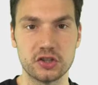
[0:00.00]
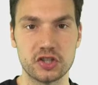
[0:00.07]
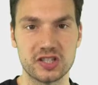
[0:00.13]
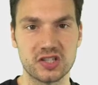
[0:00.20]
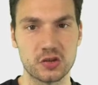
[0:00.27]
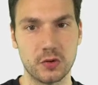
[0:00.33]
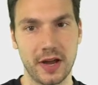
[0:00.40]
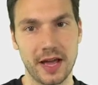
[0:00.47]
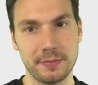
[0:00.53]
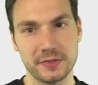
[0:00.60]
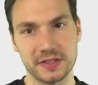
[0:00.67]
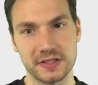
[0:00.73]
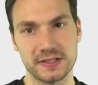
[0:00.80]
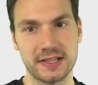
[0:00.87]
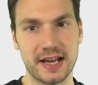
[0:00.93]
just grabs
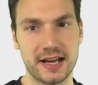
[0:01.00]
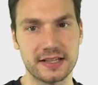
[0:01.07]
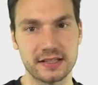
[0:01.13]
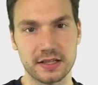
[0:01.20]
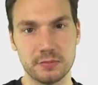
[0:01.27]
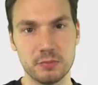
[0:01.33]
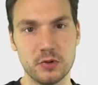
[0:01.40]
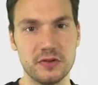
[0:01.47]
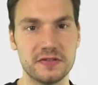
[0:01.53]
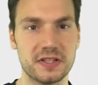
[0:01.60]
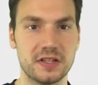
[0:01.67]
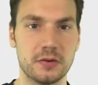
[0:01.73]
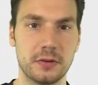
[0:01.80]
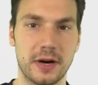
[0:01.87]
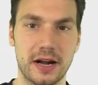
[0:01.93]
this task and moves
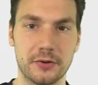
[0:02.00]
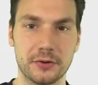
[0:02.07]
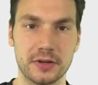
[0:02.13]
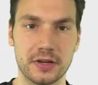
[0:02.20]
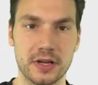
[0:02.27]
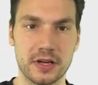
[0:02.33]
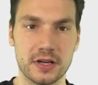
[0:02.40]
it around.